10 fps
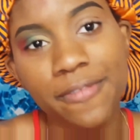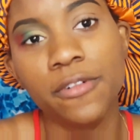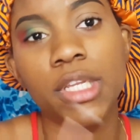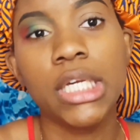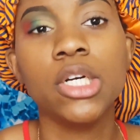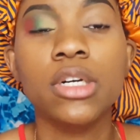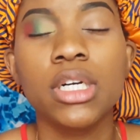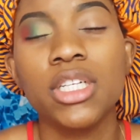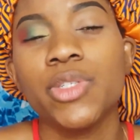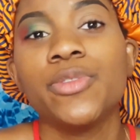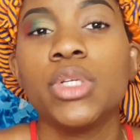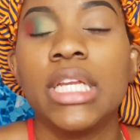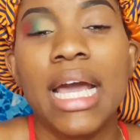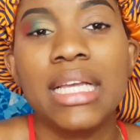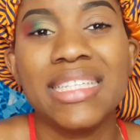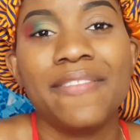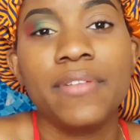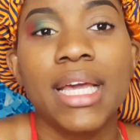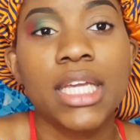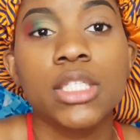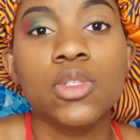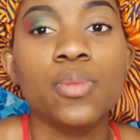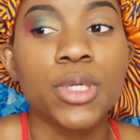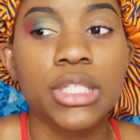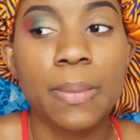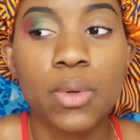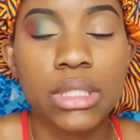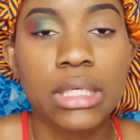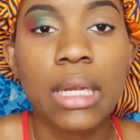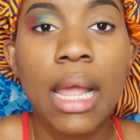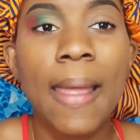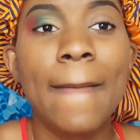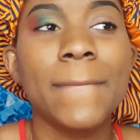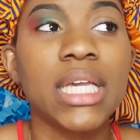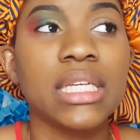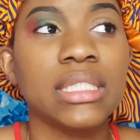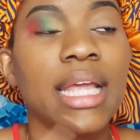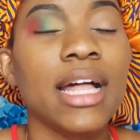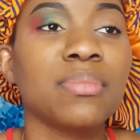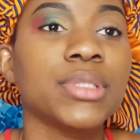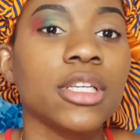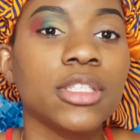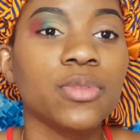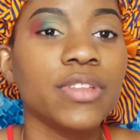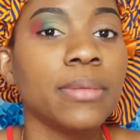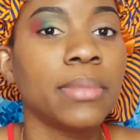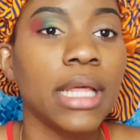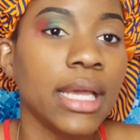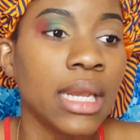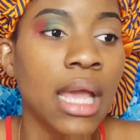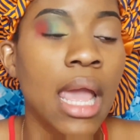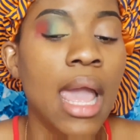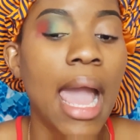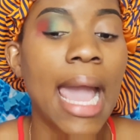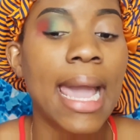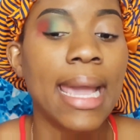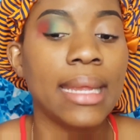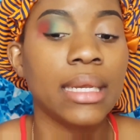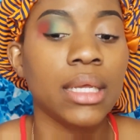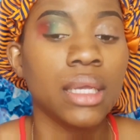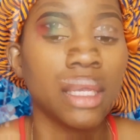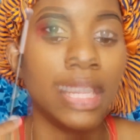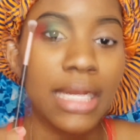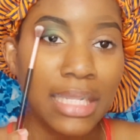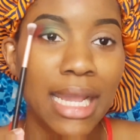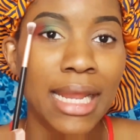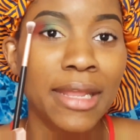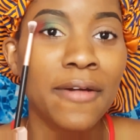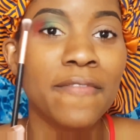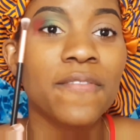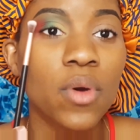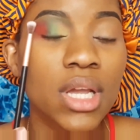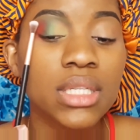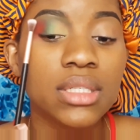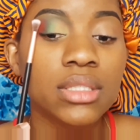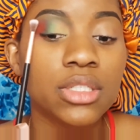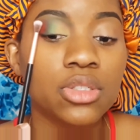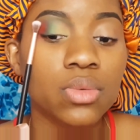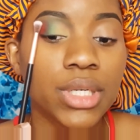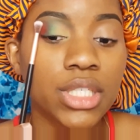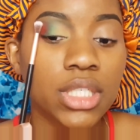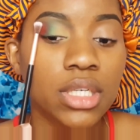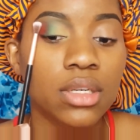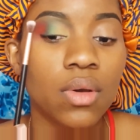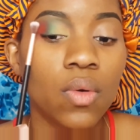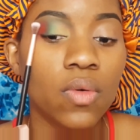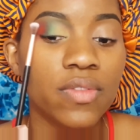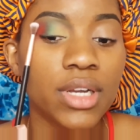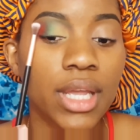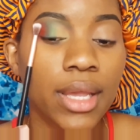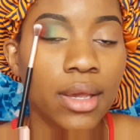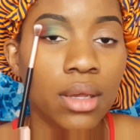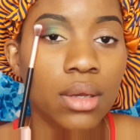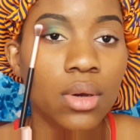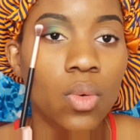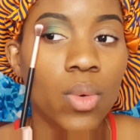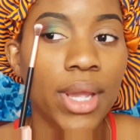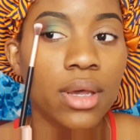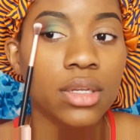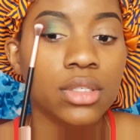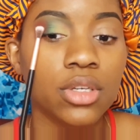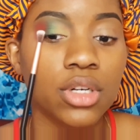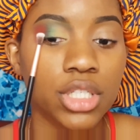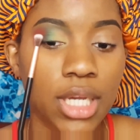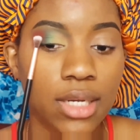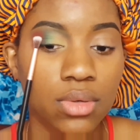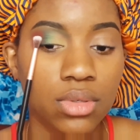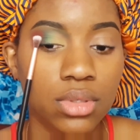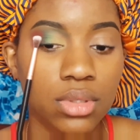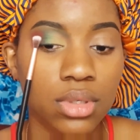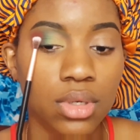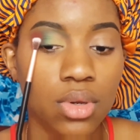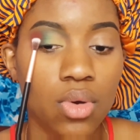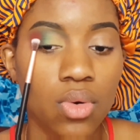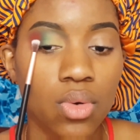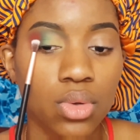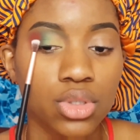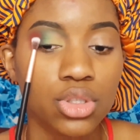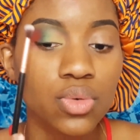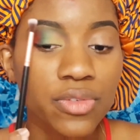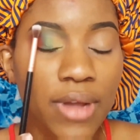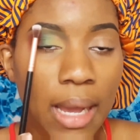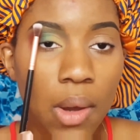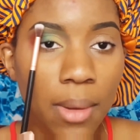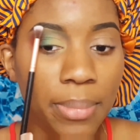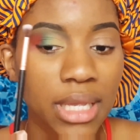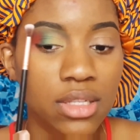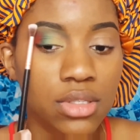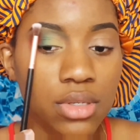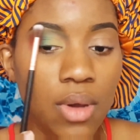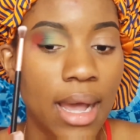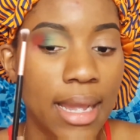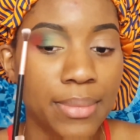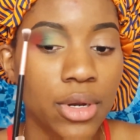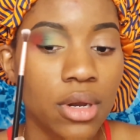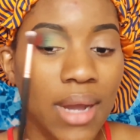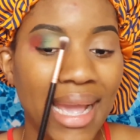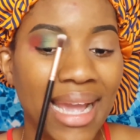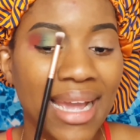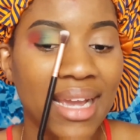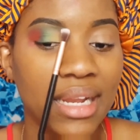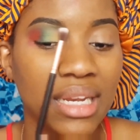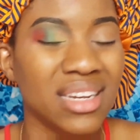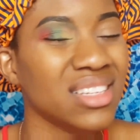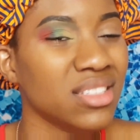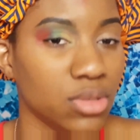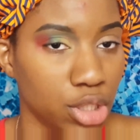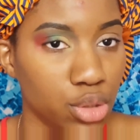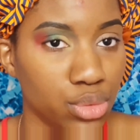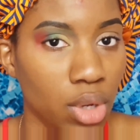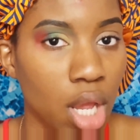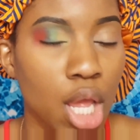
for the girls with hooded eyes, I feel like it's so much important because it helps us with the blend, and it kind of avoids the situation over here where your shadows go too far up into your eyebrow and it doesn't look cute.